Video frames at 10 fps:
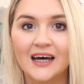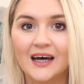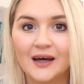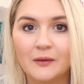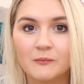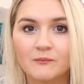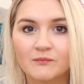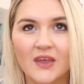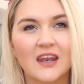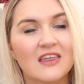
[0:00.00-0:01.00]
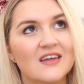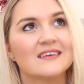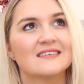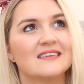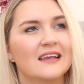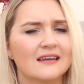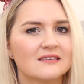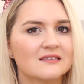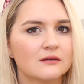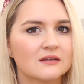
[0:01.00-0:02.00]
and I think Disneyland
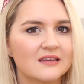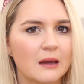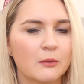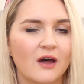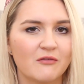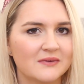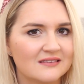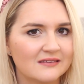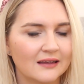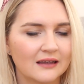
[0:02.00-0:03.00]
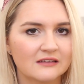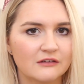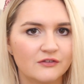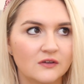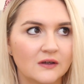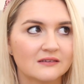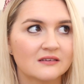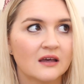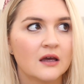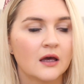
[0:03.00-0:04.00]
is still the same, although I haven't been to Disneyland in a few years.